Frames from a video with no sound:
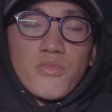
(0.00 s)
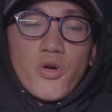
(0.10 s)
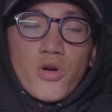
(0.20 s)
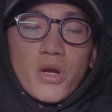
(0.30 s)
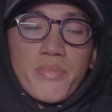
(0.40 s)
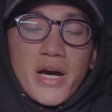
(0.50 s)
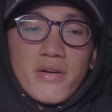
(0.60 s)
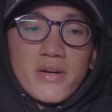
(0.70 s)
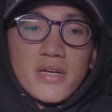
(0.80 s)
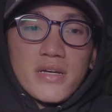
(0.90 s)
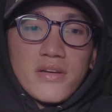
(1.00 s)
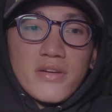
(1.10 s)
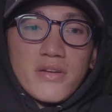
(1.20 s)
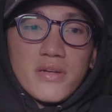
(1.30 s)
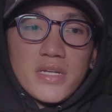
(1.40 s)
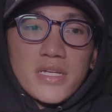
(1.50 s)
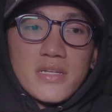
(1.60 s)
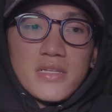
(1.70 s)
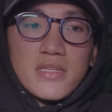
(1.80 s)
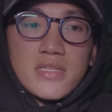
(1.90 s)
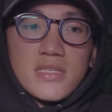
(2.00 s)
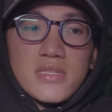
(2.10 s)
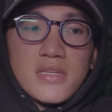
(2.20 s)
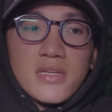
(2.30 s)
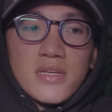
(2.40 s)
more about is